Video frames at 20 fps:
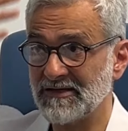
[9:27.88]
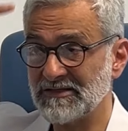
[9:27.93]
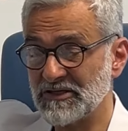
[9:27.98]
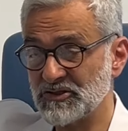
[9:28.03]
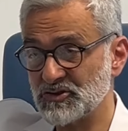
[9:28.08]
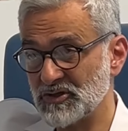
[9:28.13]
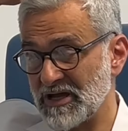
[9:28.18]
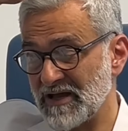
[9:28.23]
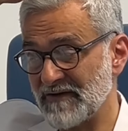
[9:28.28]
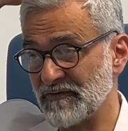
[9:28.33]
that
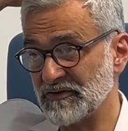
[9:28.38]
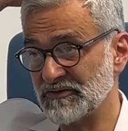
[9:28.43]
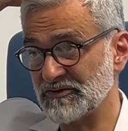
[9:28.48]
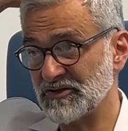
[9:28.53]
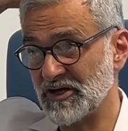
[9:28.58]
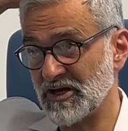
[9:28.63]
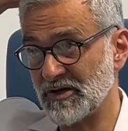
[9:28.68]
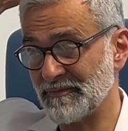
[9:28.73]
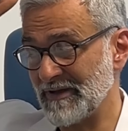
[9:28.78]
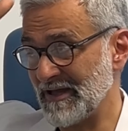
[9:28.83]
you have on
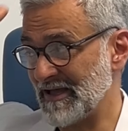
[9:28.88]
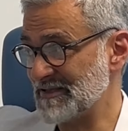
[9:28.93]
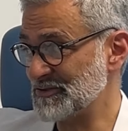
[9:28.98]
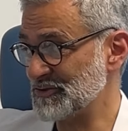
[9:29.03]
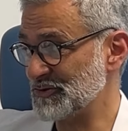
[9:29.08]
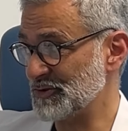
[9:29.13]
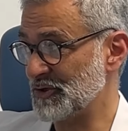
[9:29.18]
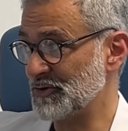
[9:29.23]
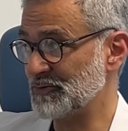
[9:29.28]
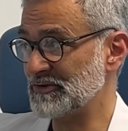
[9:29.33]
top, as you
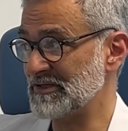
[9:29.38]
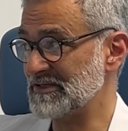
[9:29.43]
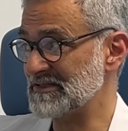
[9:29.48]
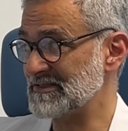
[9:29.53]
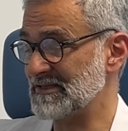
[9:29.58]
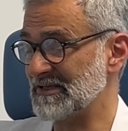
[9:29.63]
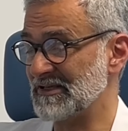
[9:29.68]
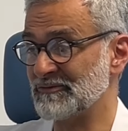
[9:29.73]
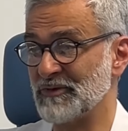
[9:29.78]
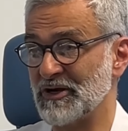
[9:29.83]

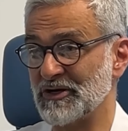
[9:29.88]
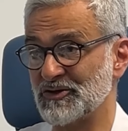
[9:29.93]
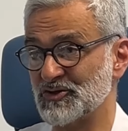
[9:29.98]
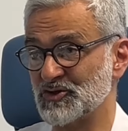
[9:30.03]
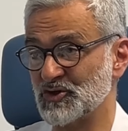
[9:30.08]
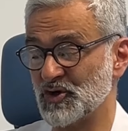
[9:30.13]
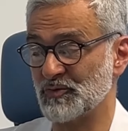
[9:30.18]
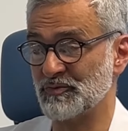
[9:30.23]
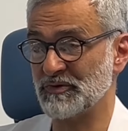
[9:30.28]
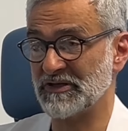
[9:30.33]
noticed in
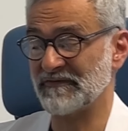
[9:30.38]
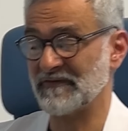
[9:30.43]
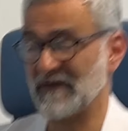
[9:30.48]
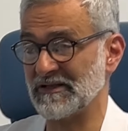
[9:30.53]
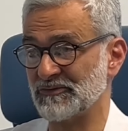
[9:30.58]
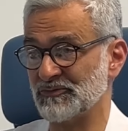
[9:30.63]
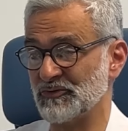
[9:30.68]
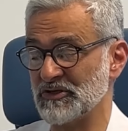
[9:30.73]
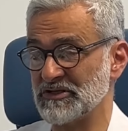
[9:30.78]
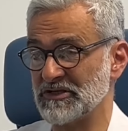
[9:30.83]
microscopic
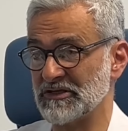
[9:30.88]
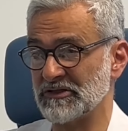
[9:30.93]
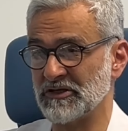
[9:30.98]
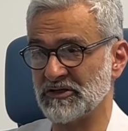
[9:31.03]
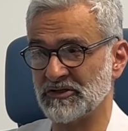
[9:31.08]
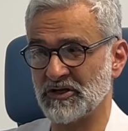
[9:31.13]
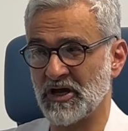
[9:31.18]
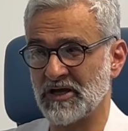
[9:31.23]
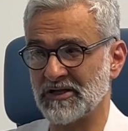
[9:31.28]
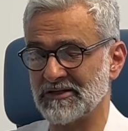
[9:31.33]
evaluation, they're
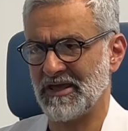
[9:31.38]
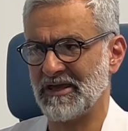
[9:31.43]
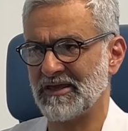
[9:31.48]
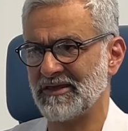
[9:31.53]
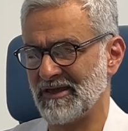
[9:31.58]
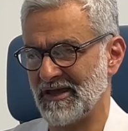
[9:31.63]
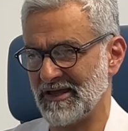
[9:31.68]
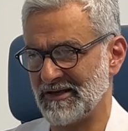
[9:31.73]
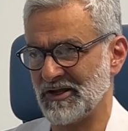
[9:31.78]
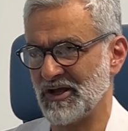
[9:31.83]
not
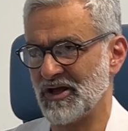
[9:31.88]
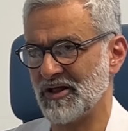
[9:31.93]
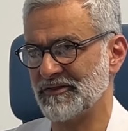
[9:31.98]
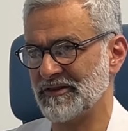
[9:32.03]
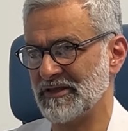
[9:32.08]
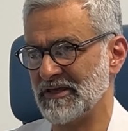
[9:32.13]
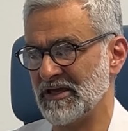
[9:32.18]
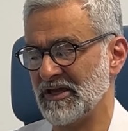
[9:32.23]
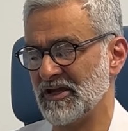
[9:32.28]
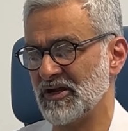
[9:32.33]
like and
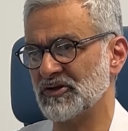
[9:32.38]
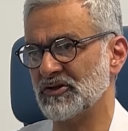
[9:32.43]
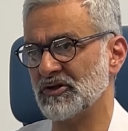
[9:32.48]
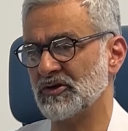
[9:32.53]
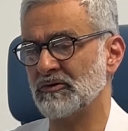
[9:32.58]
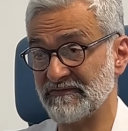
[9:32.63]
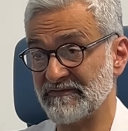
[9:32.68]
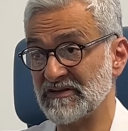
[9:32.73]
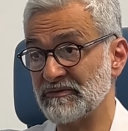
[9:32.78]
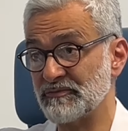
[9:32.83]
healthy hair. They're
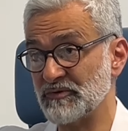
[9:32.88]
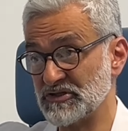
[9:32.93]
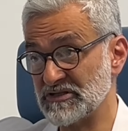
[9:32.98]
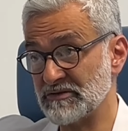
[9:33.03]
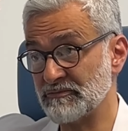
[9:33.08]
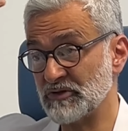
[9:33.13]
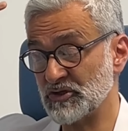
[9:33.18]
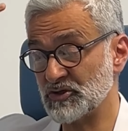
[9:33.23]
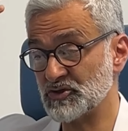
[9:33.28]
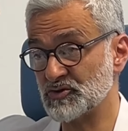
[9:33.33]
20%
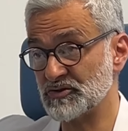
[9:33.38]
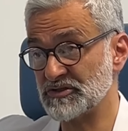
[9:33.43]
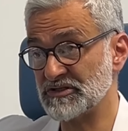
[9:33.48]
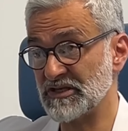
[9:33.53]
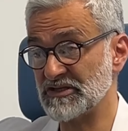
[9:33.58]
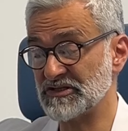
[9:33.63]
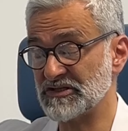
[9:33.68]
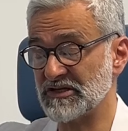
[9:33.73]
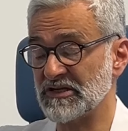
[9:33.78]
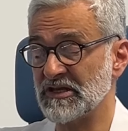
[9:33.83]

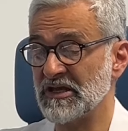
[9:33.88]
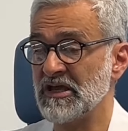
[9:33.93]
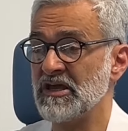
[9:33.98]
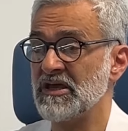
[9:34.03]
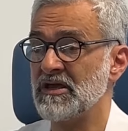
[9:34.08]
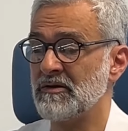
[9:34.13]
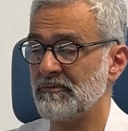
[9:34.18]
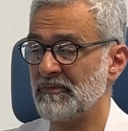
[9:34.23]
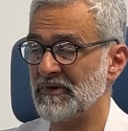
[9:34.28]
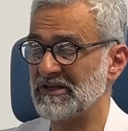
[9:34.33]
miniaturization,
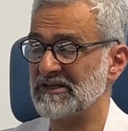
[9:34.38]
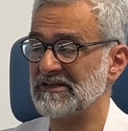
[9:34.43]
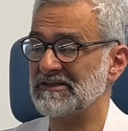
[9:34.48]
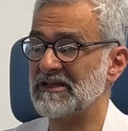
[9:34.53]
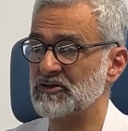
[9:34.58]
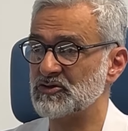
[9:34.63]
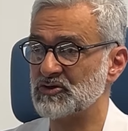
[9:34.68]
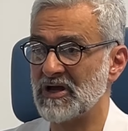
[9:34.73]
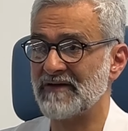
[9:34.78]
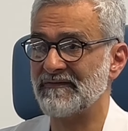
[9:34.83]
meaning
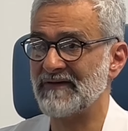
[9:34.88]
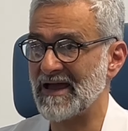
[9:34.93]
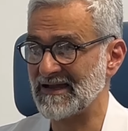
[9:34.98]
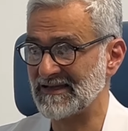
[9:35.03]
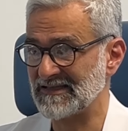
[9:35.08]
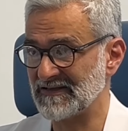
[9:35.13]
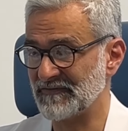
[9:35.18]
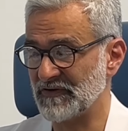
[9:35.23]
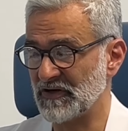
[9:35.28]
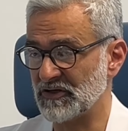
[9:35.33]
that you have
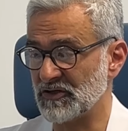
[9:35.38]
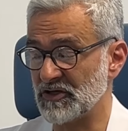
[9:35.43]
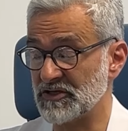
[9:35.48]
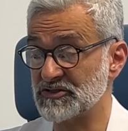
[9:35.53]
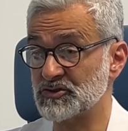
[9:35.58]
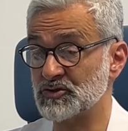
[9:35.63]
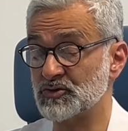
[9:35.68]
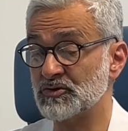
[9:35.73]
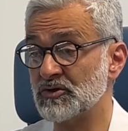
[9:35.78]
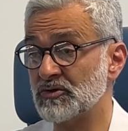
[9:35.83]
active hair loss.
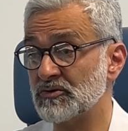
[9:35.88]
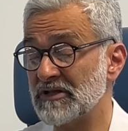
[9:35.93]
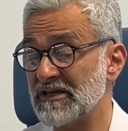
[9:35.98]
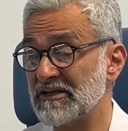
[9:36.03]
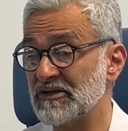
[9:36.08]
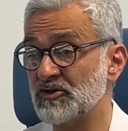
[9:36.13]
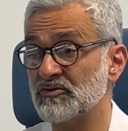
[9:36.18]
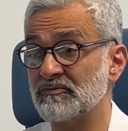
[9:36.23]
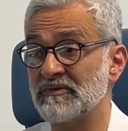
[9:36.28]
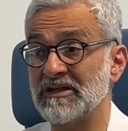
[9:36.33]
Sooner or
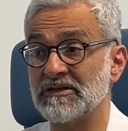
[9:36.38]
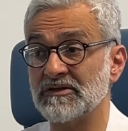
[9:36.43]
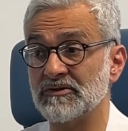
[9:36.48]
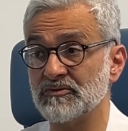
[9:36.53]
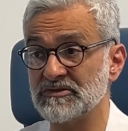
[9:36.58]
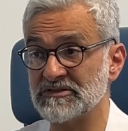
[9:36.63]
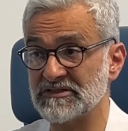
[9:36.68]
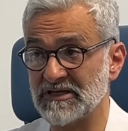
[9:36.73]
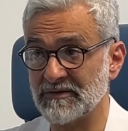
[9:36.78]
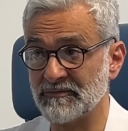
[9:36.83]
later, you may
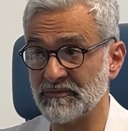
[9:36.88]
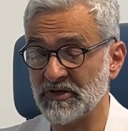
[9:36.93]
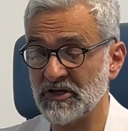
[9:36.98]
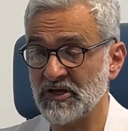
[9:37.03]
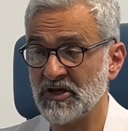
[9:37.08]
lose them.